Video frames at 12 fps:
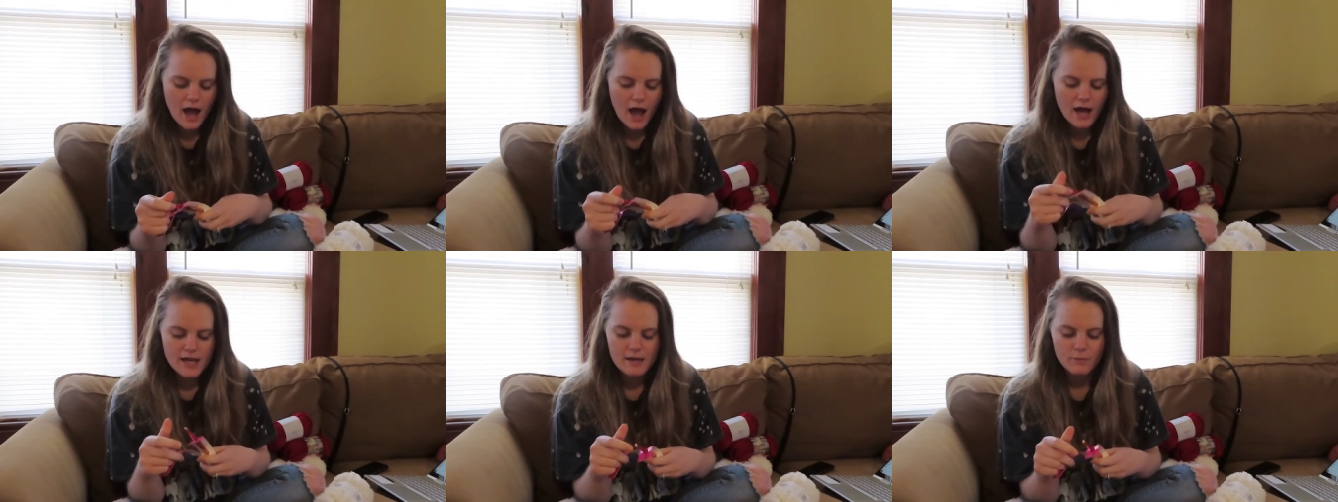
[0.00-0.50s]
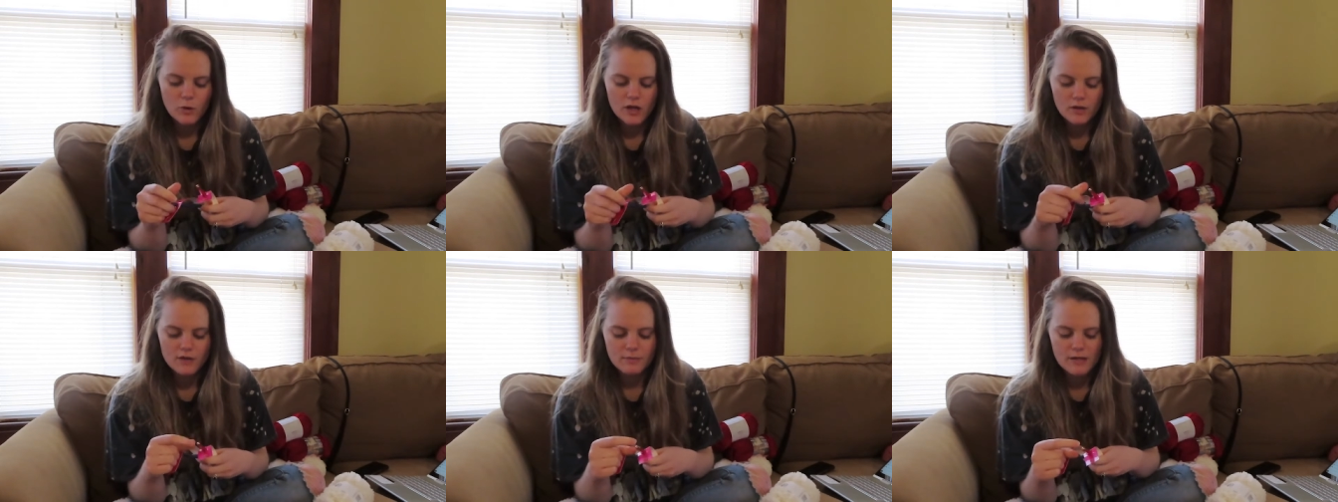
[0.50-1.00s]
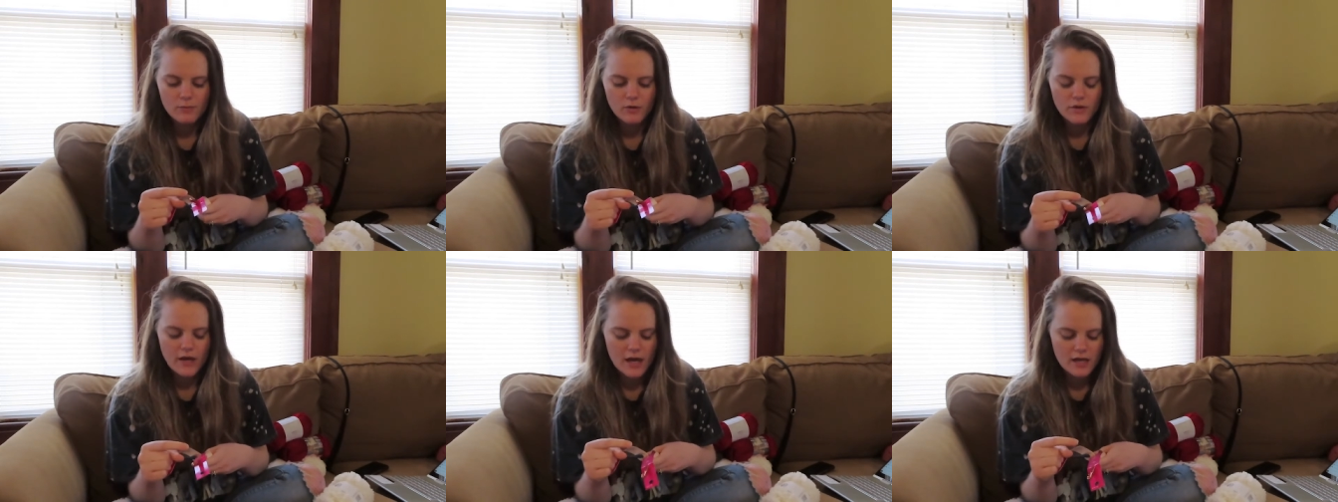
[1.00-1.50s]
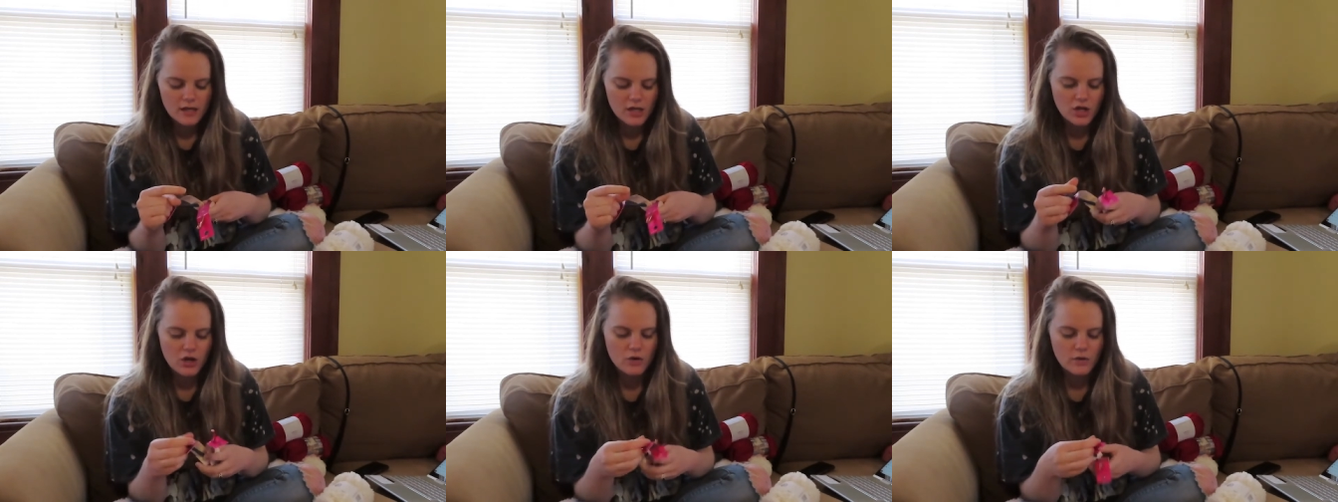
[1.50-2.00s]
I am one of those people that, you
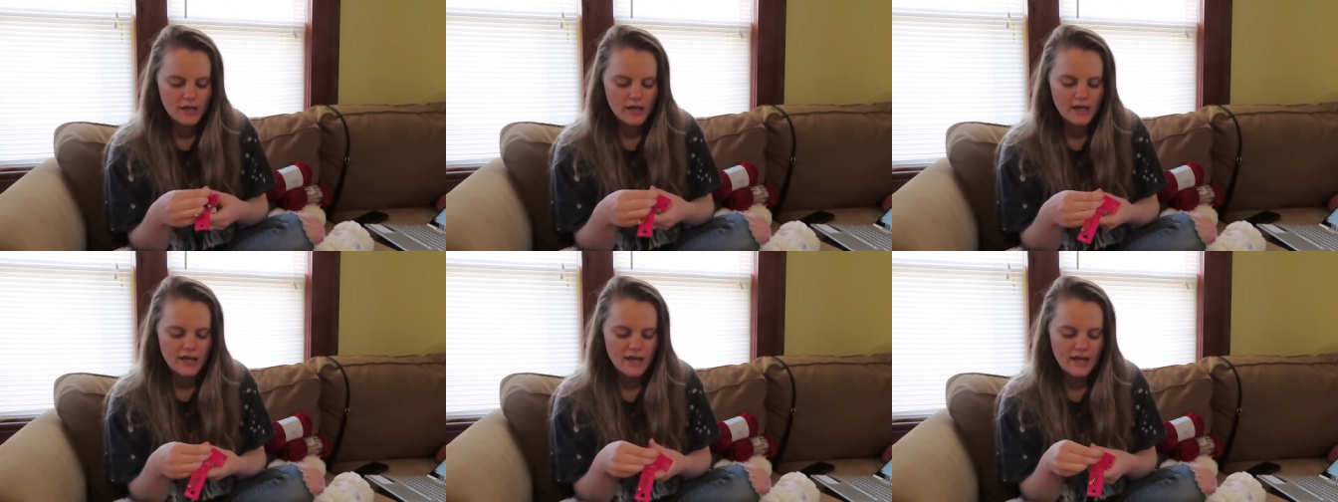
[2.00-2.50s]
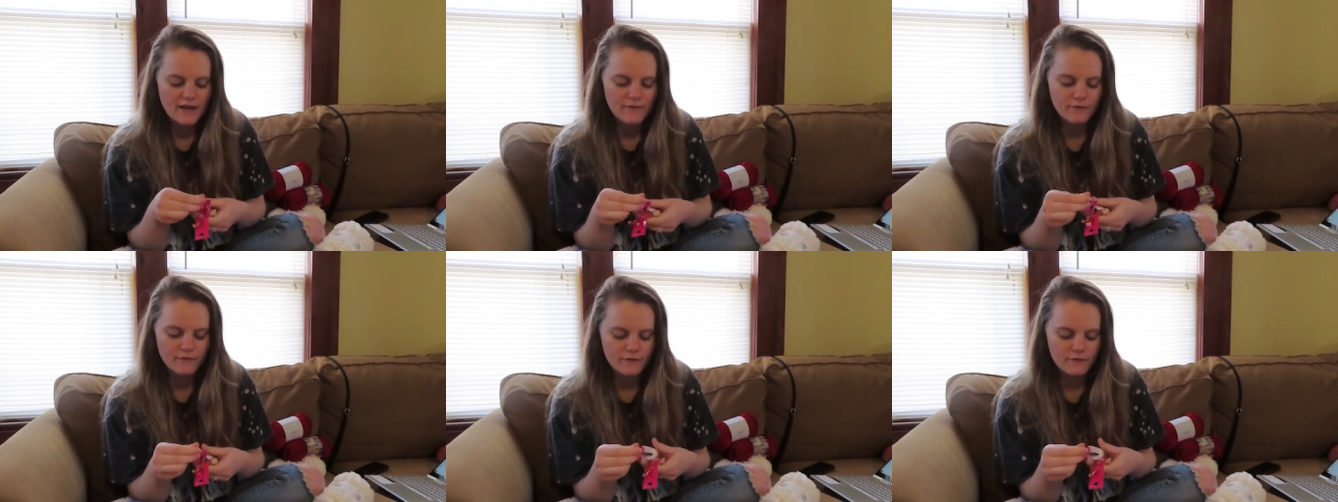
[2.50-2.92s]
know, if